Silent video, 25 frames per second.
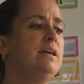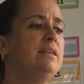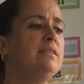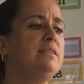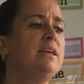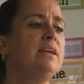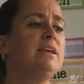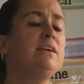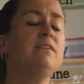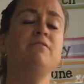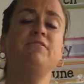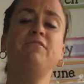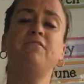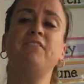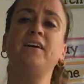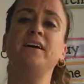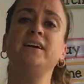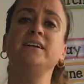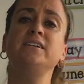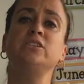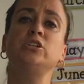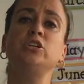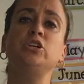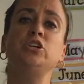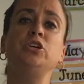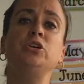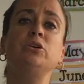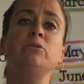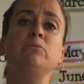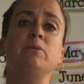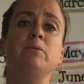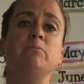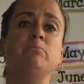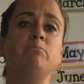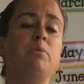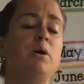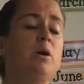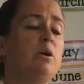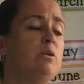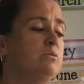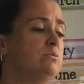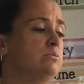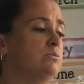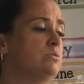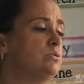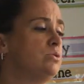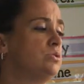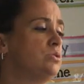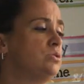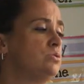they can find human
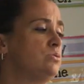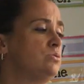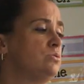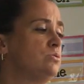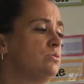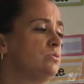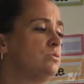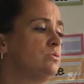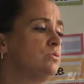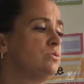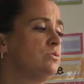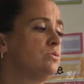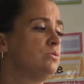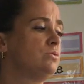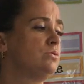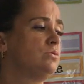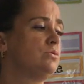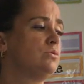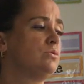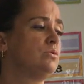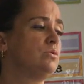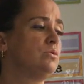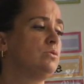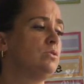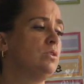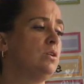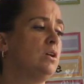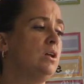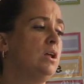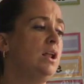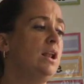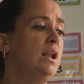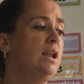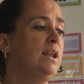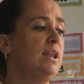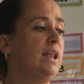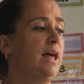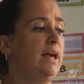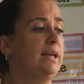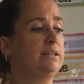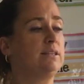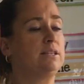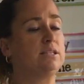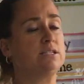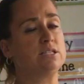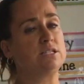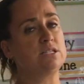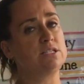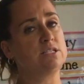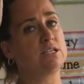bones, like
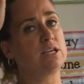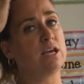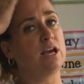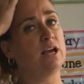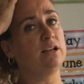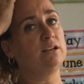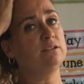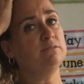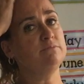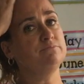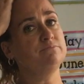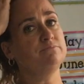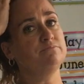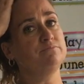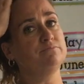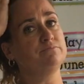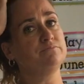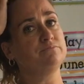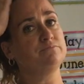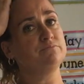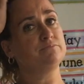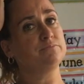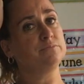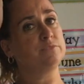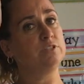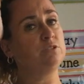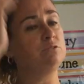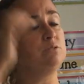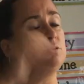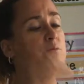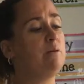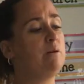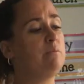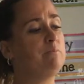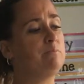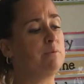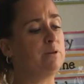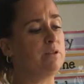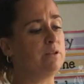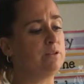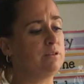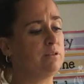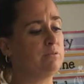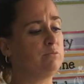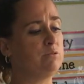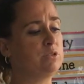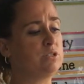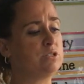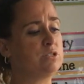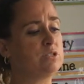the skull. You remember
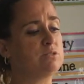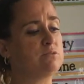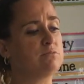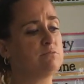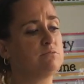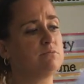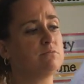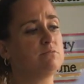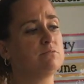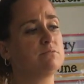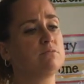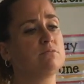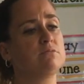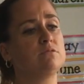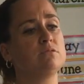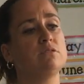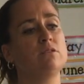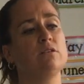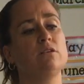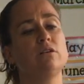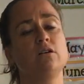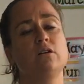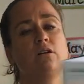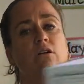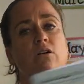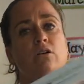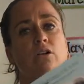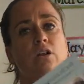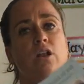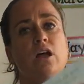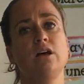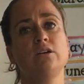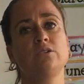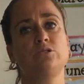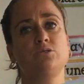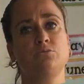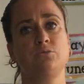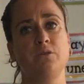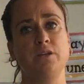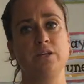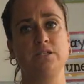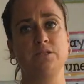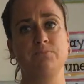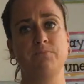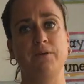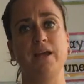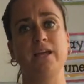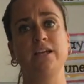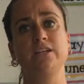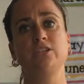that was on last week's
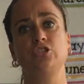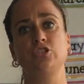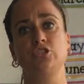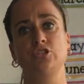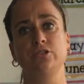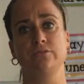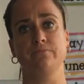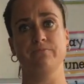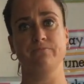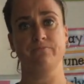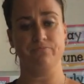page?